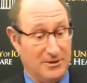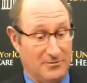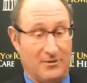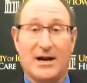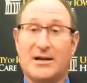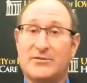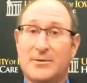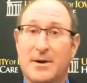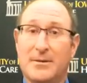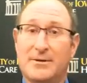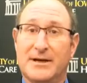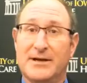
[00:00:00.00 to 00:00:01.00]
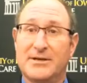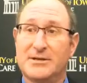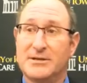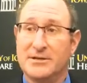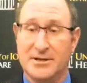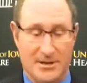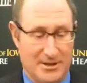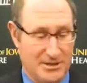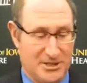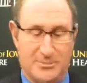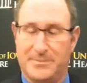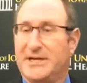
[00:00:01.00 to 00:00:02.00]
writing for publication,
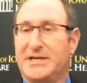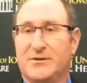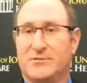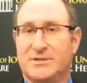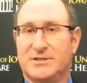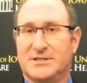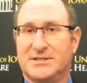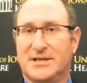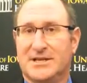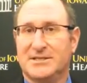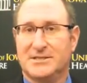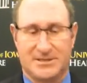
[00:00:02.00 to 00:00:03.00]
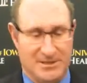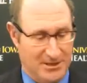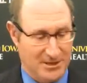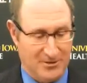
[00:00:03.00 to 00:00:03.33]
speaking for success,